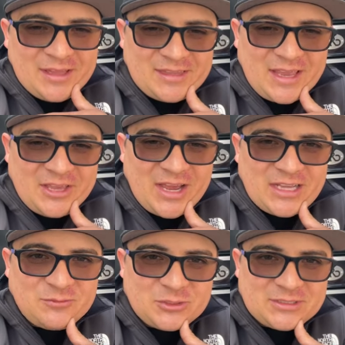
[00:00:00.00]
thank you
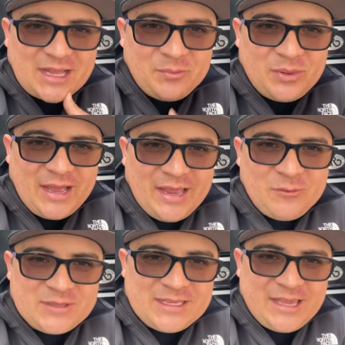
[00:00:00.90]
guys for stop by
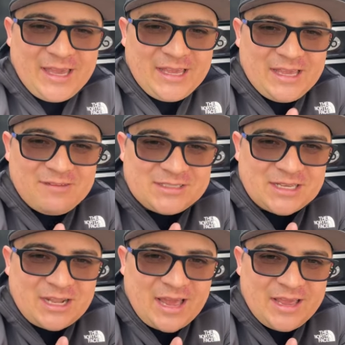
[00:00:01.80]
once again give us
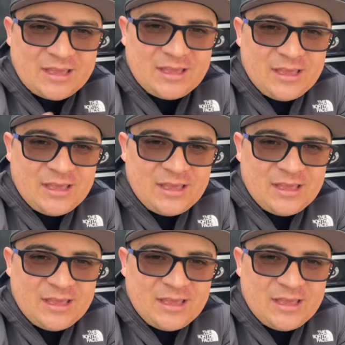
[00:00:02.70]
a like